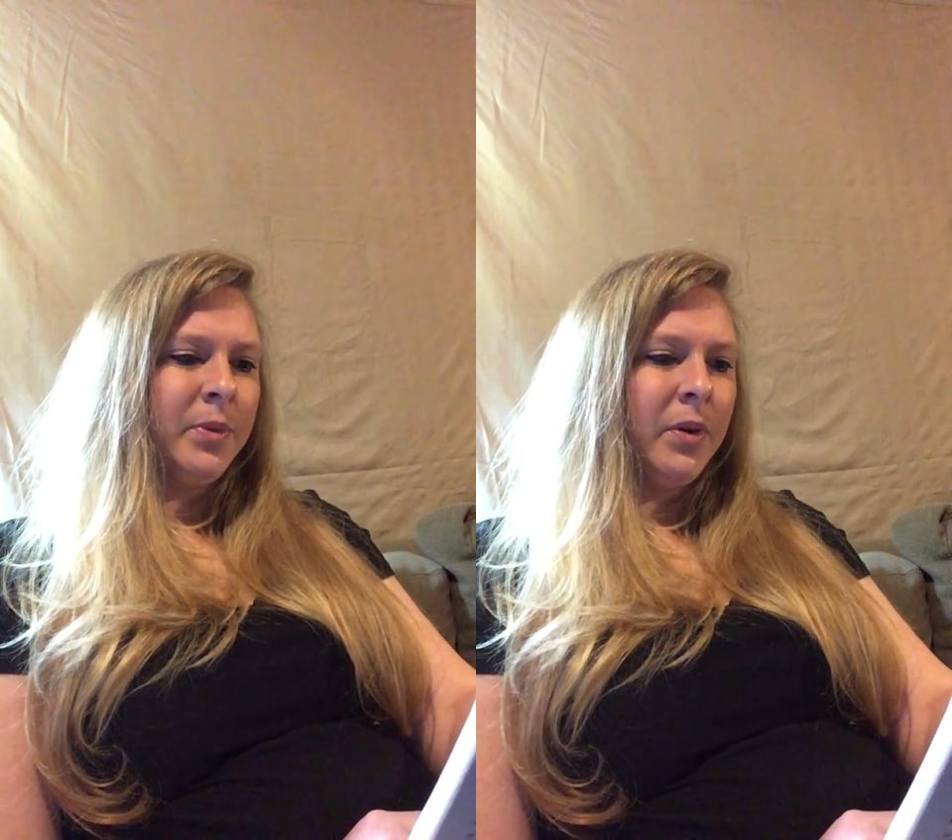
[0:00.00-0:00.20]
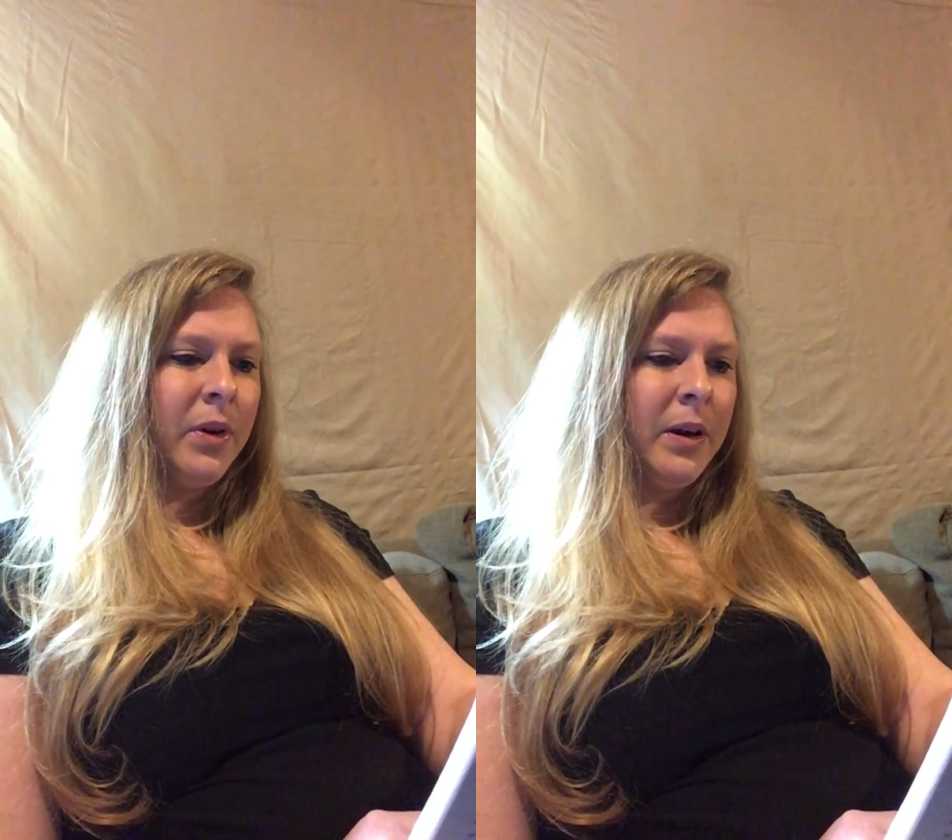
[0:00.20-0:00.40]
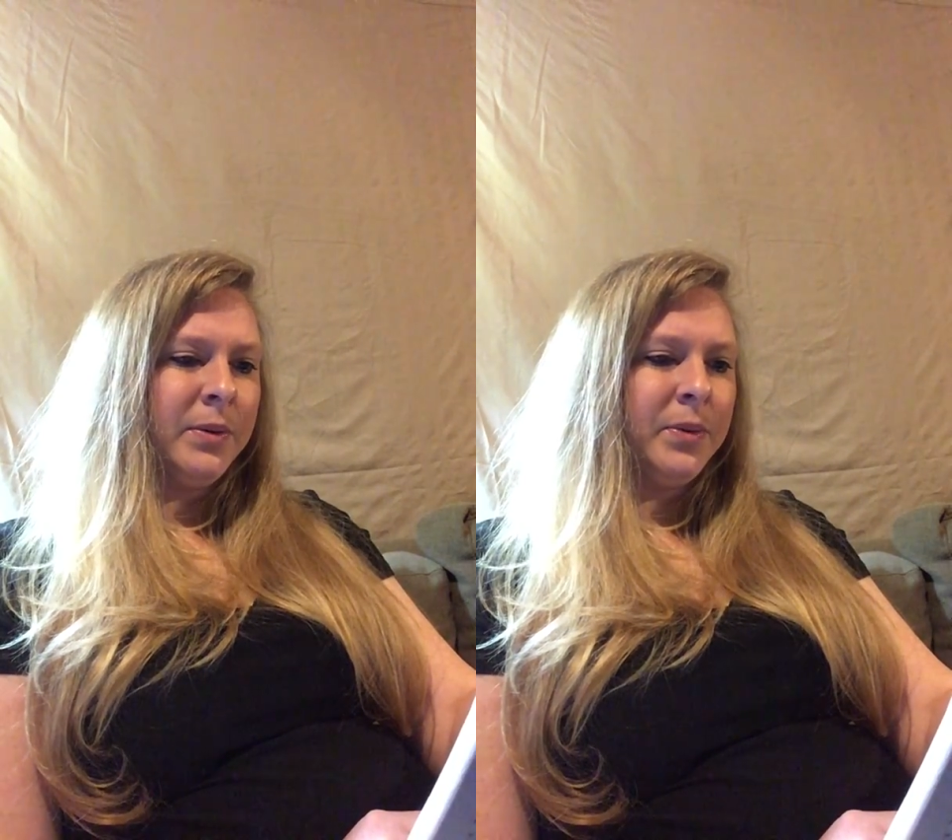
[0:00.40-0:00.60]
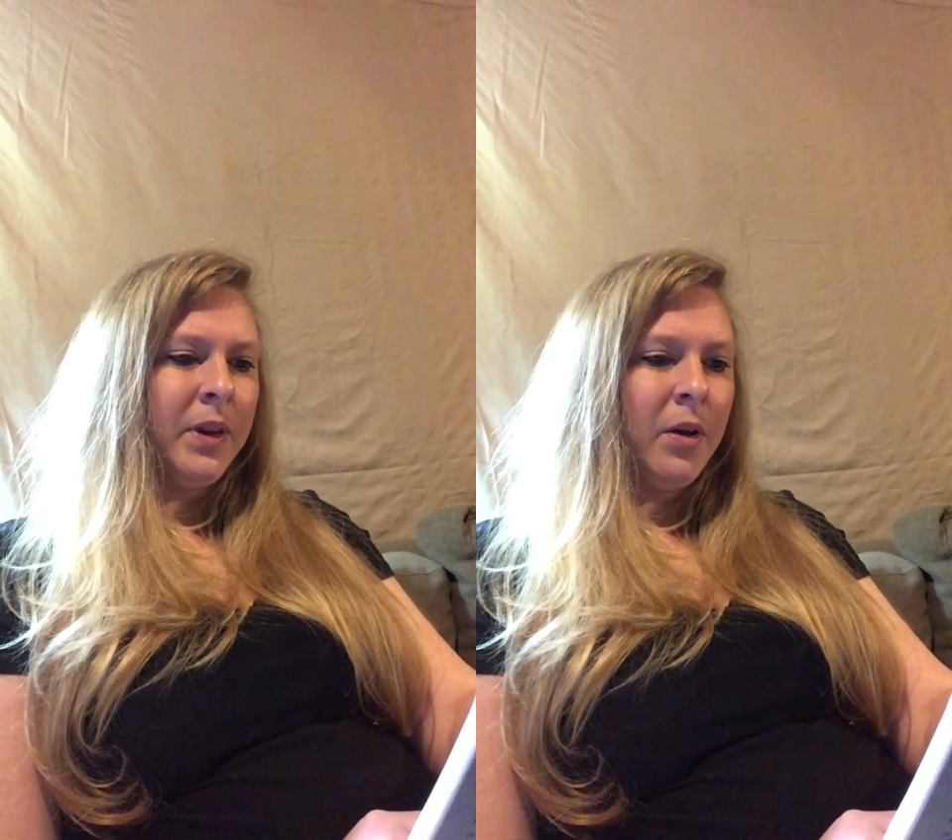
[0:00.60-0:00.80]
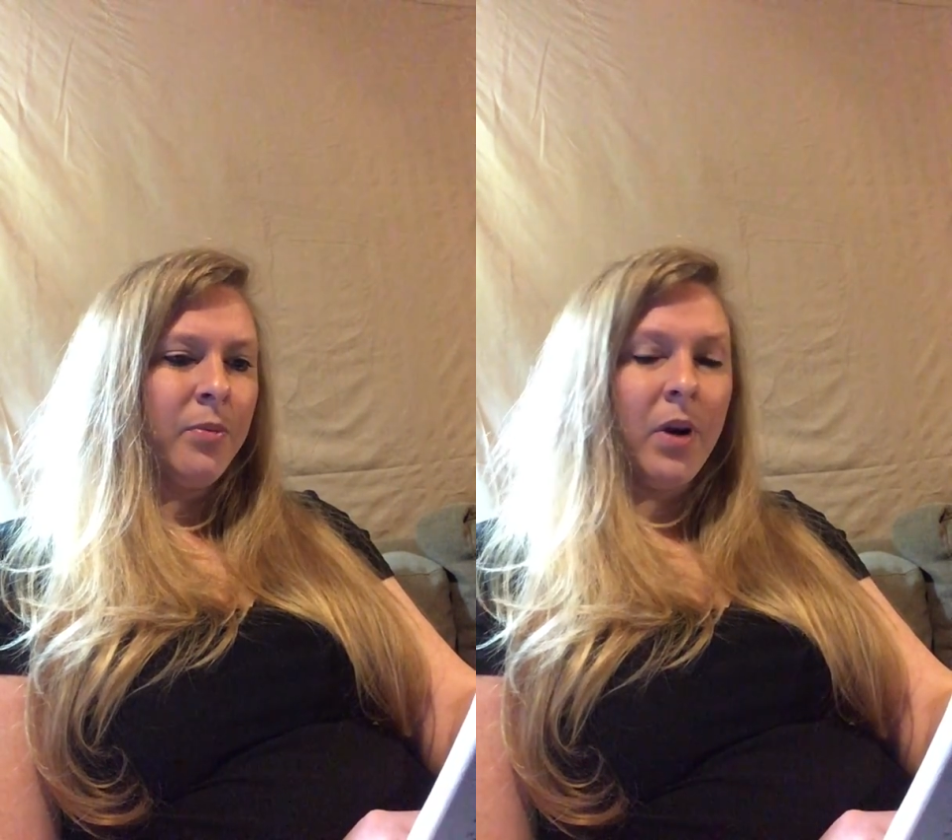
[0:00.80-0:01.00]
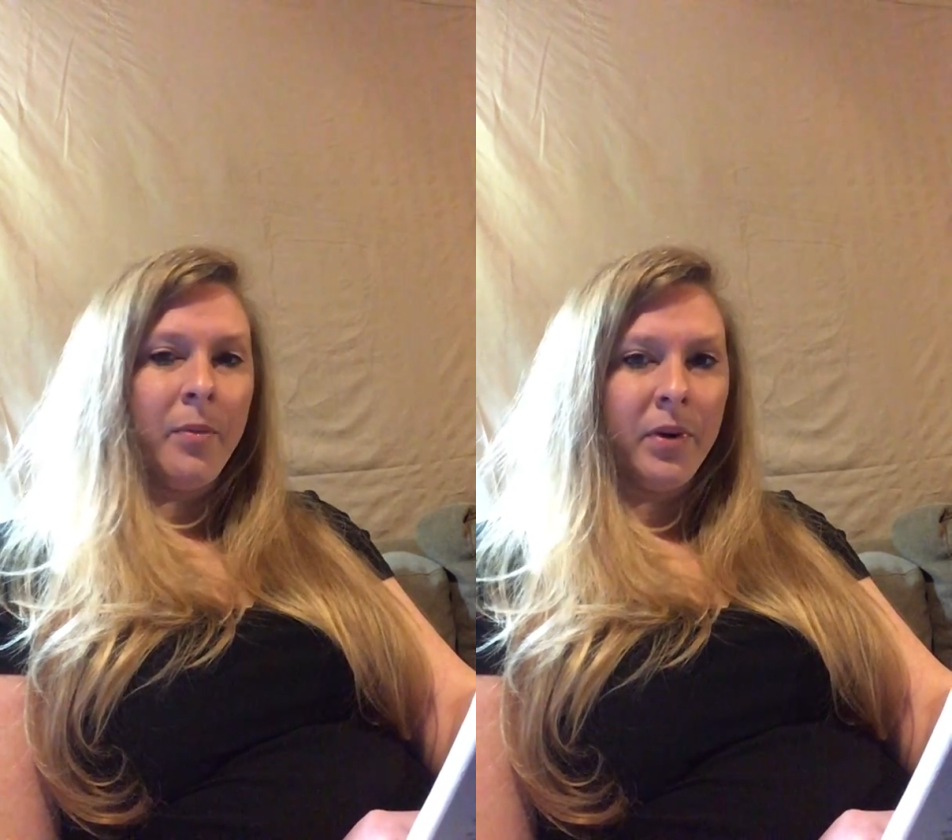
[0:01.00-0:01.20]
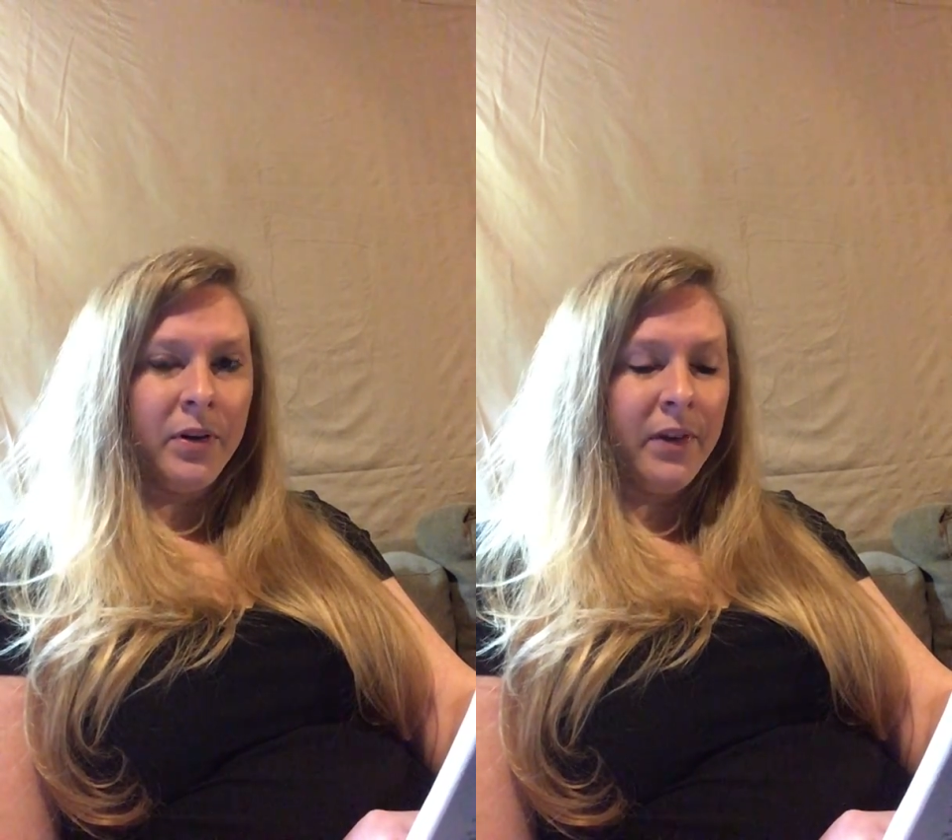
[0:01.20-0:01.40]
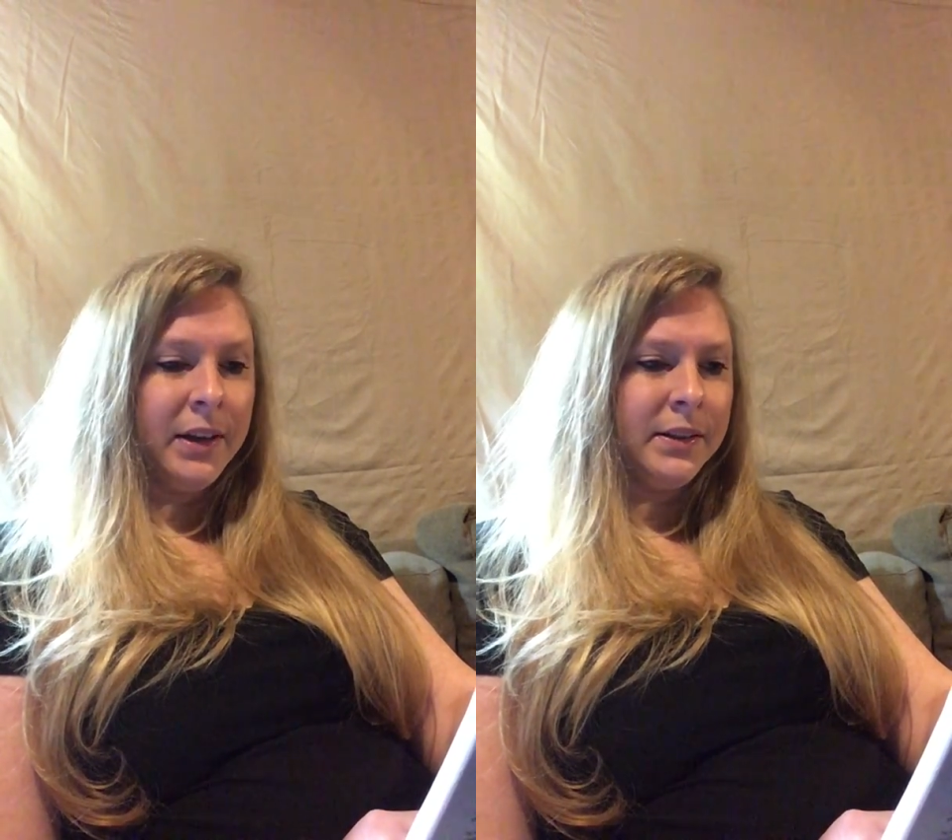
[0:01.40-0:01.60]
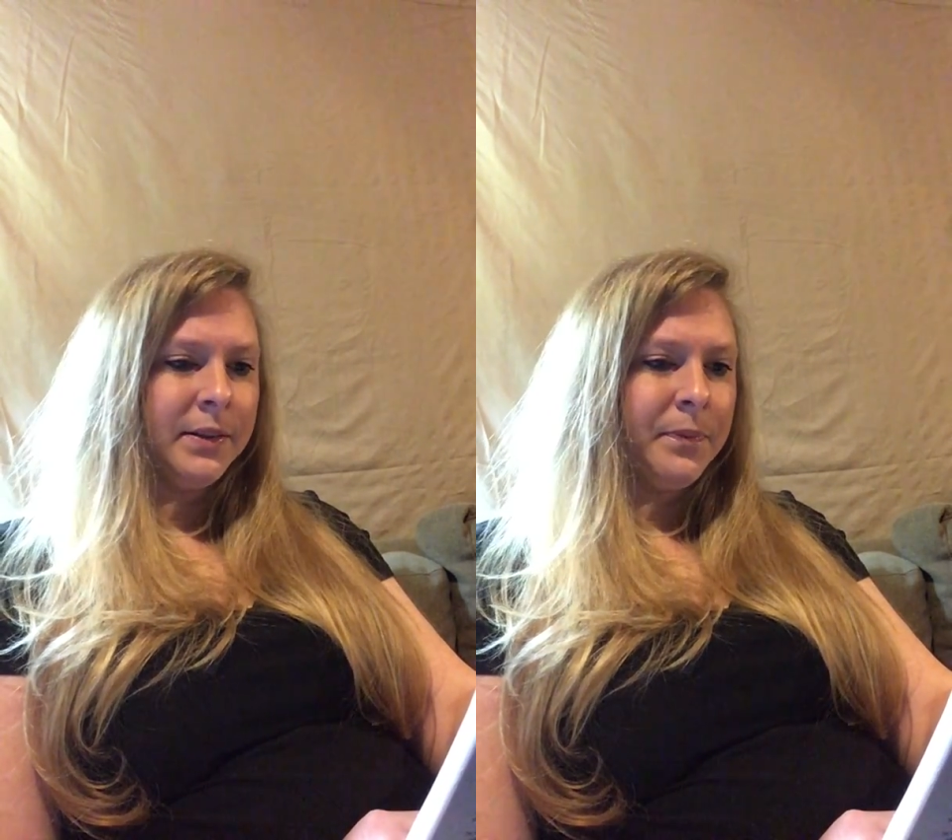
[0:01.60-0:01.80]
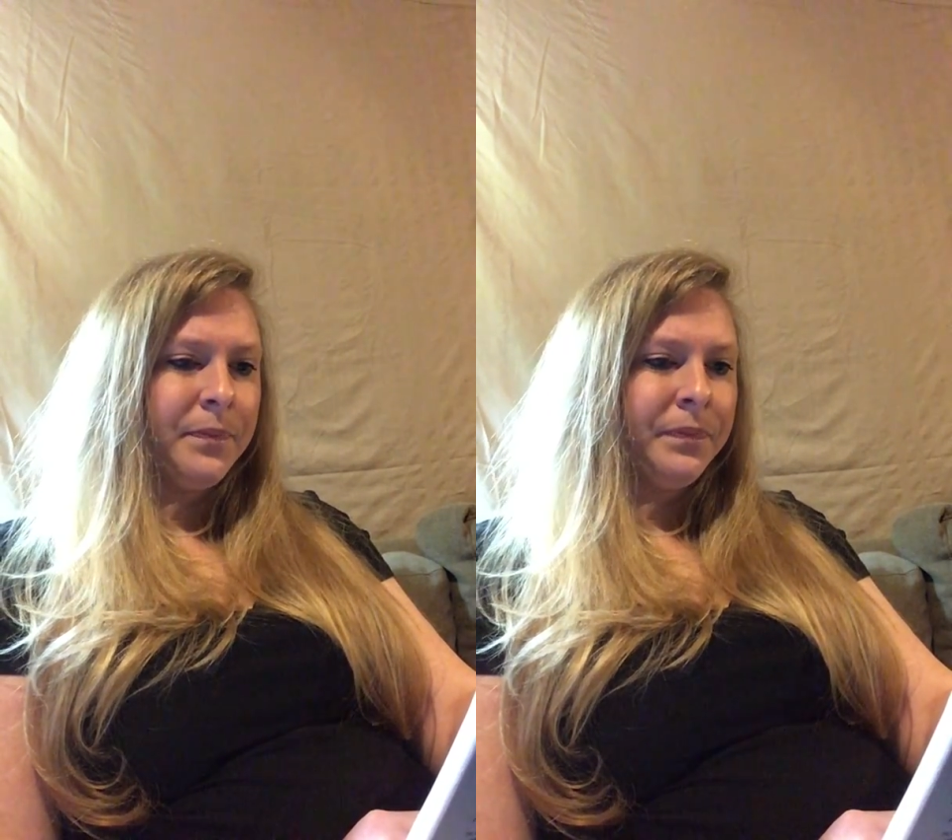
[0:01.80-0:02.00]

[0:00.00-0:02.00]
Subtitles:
programs without proper advice.